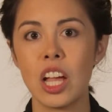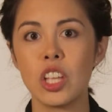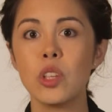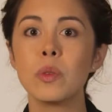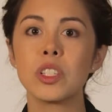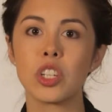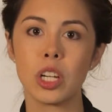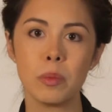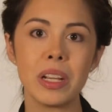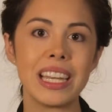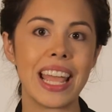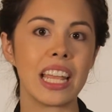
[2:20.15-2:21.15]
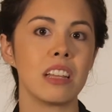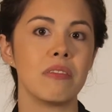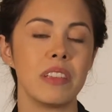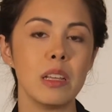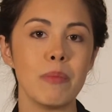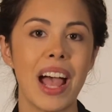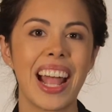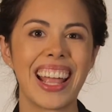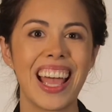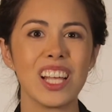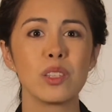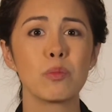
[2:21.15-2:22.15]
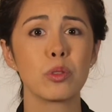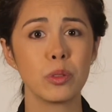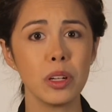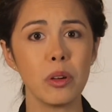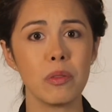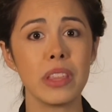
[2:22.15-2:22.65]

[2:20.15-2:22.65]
you interpret negative feedback as proof